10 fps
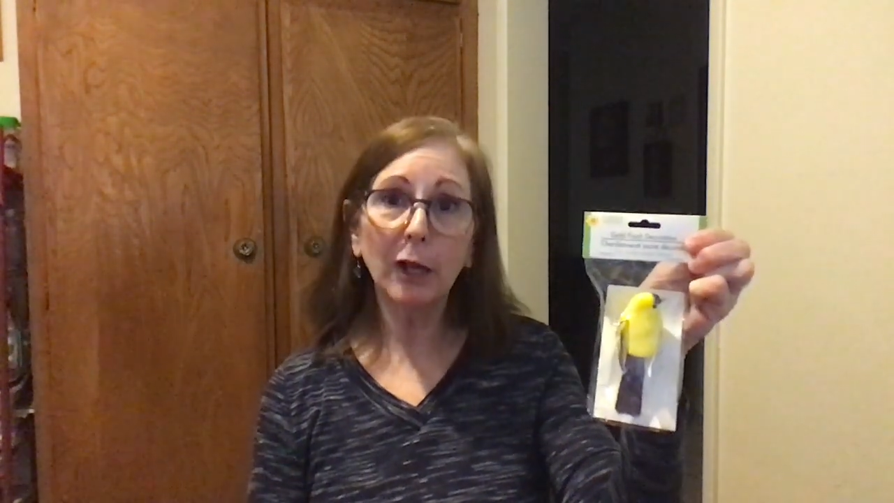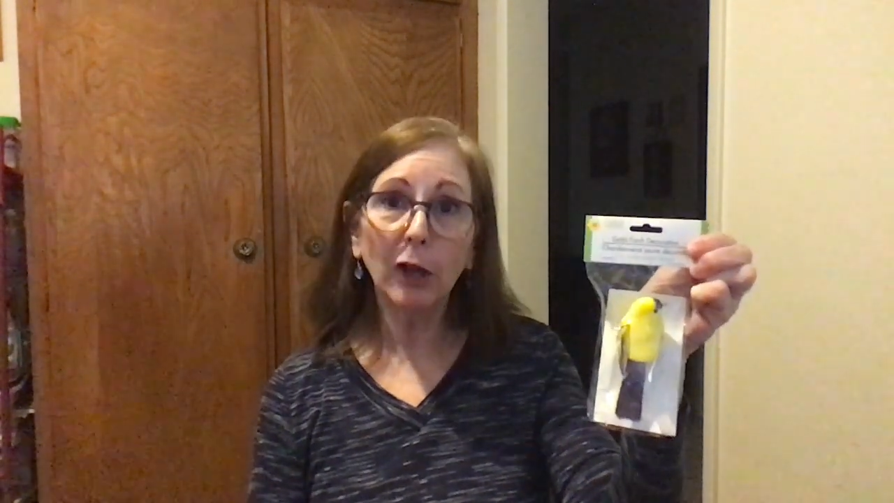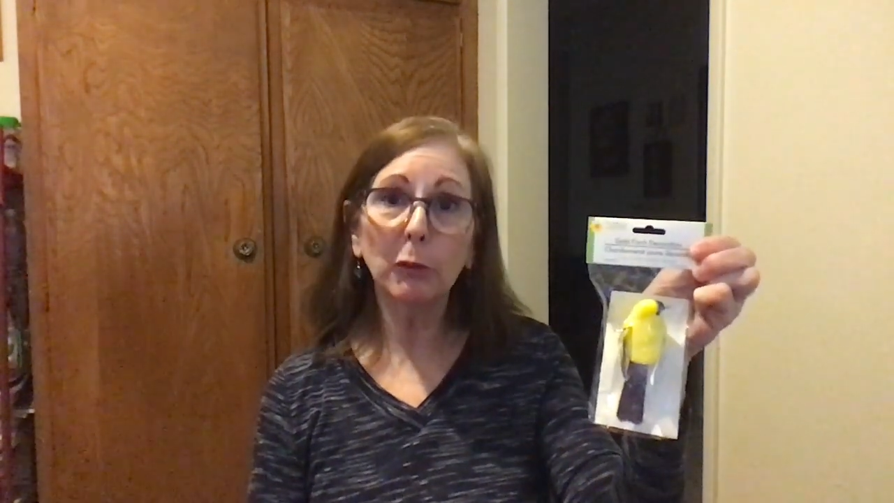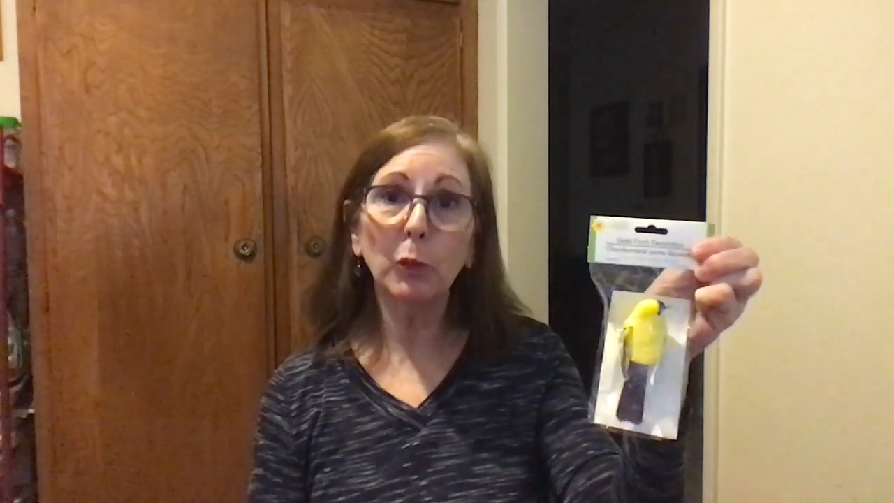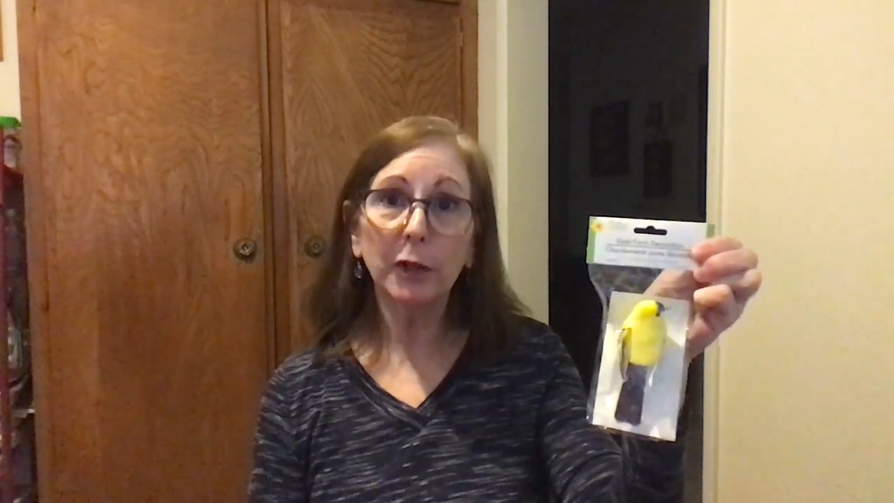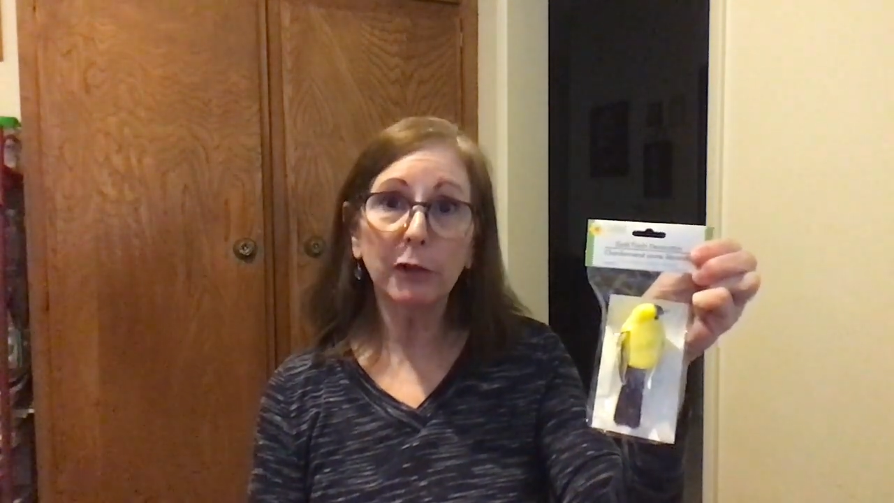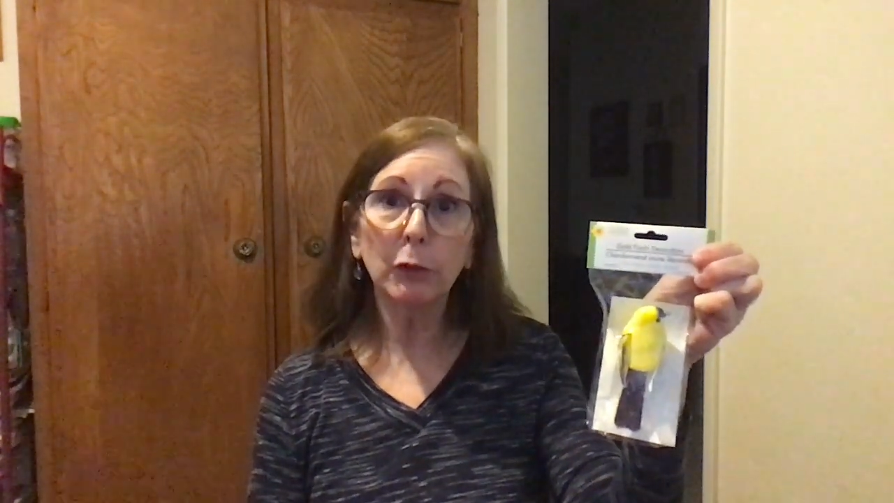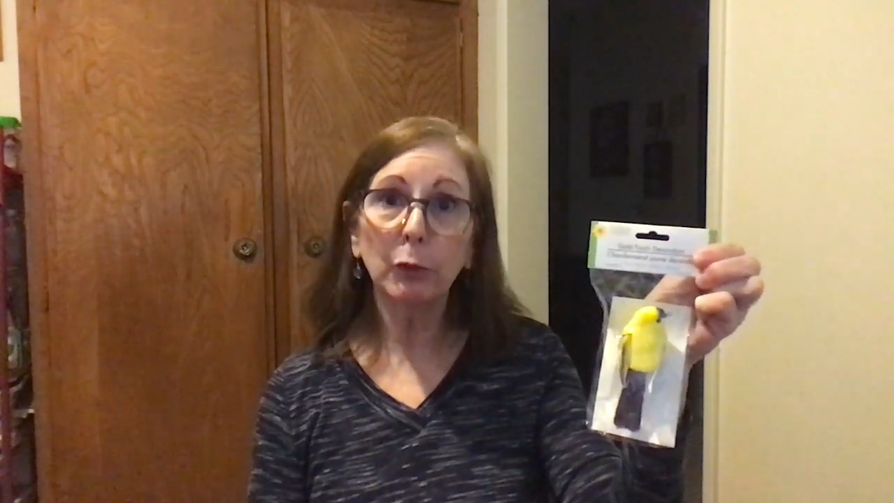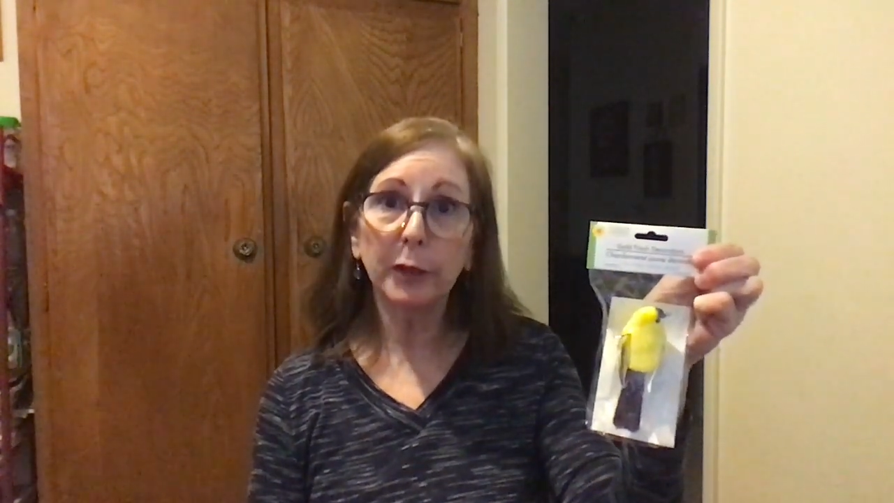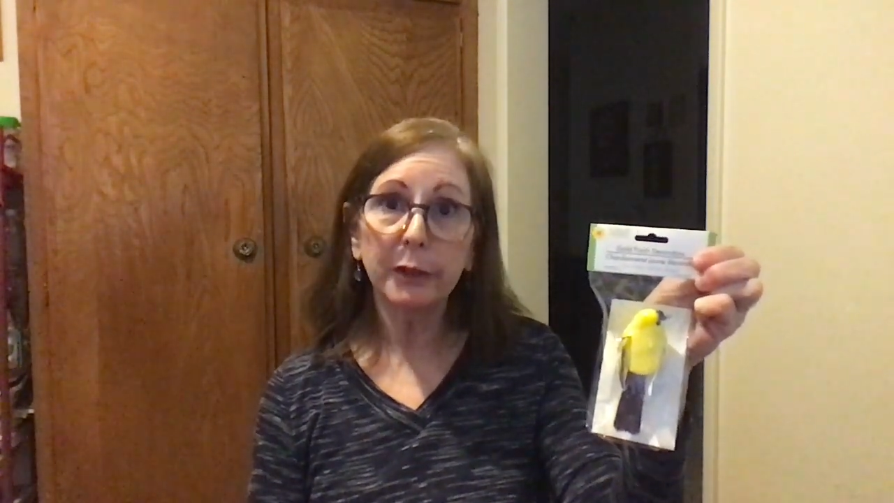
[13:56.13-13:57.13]
on one of the
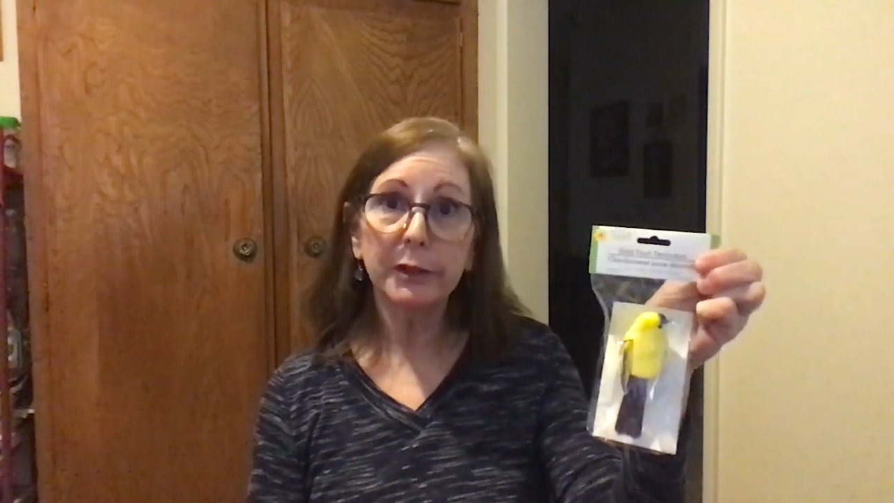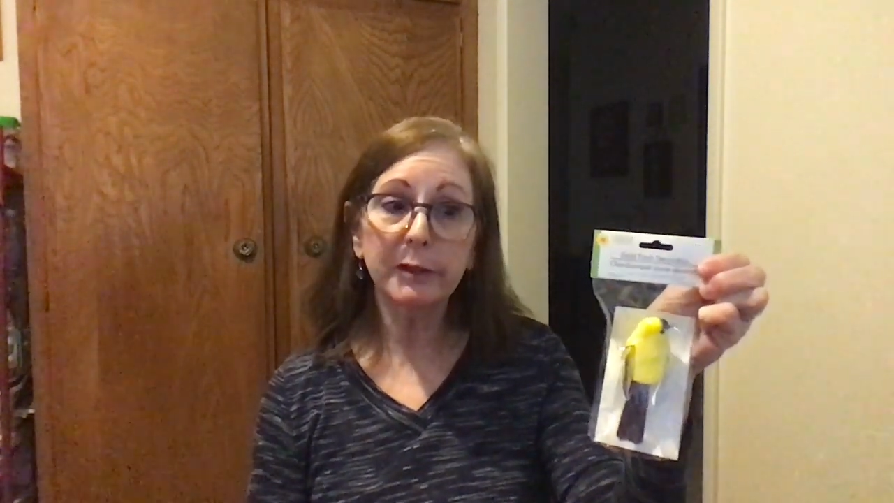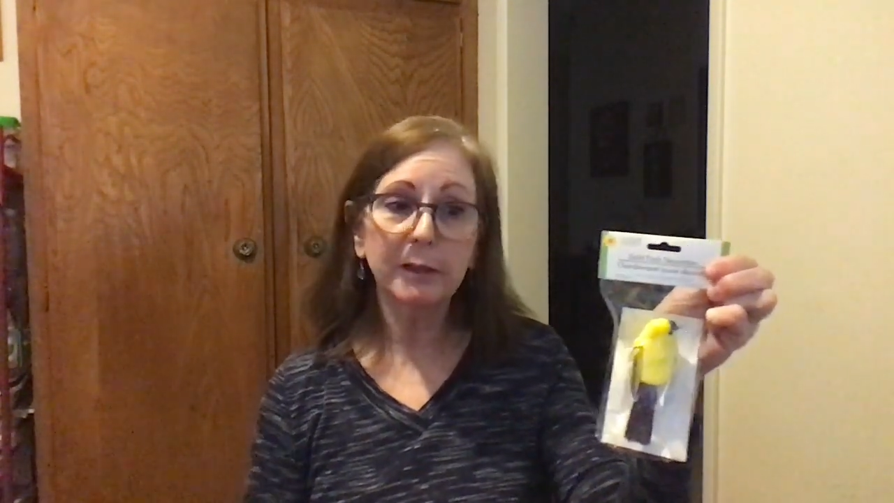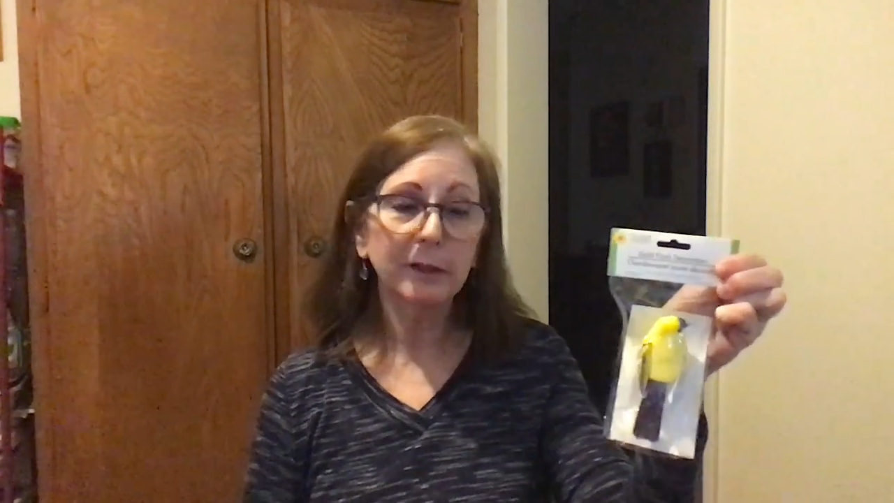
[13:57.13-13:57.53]
wreaths.